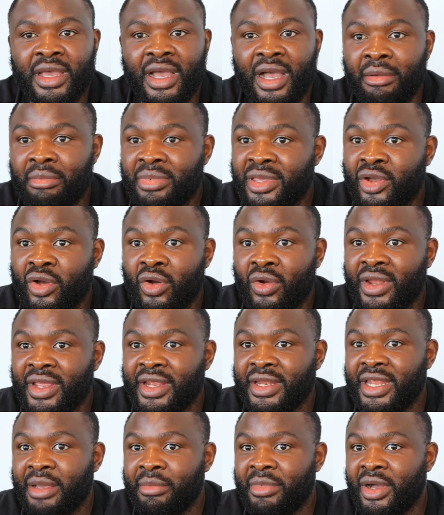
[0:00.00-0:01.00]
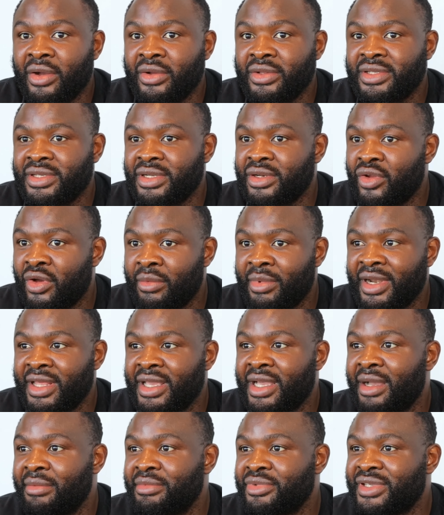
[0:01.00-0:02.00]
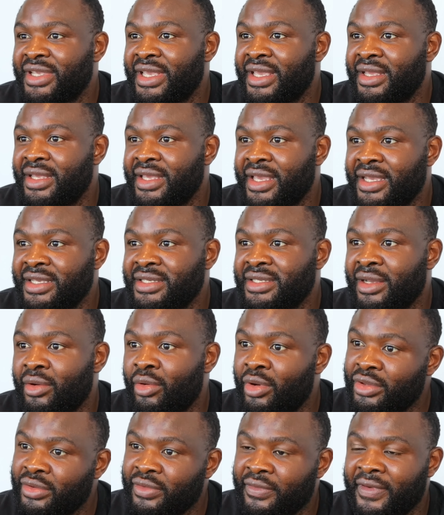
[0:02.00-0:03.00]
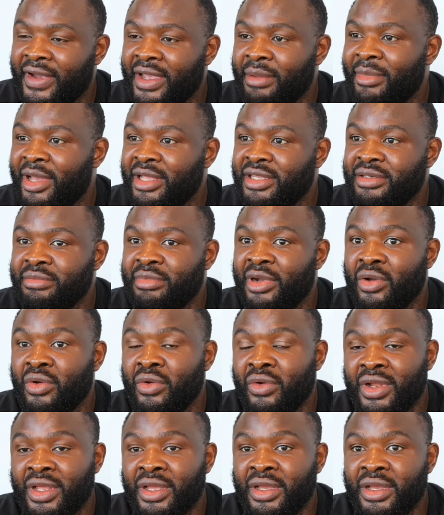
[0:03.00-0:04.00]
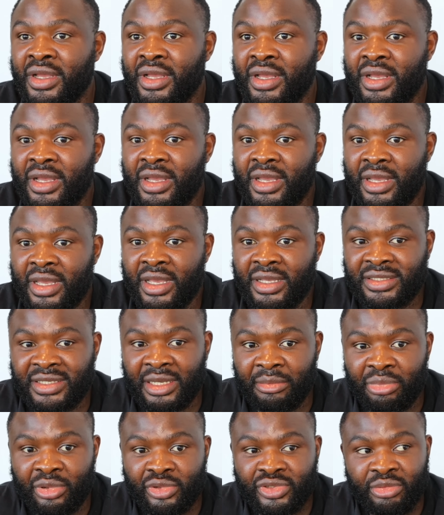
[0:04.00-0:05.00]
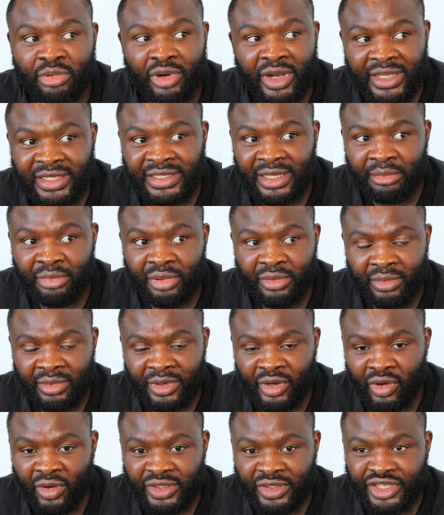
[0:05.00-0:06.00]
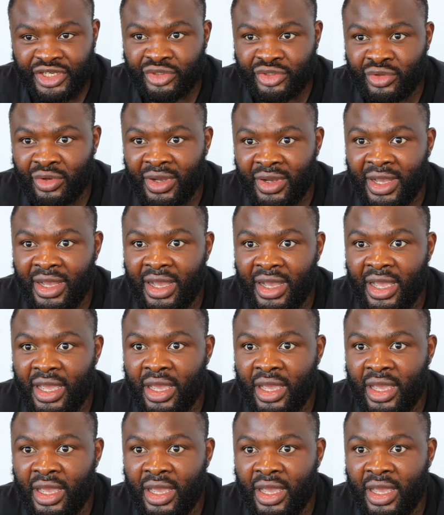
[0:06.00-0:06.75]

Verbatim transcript: I'm calling them out. Nobody comes say yes. I want to fight Martin Bakole. Example, small example. No, Chisora,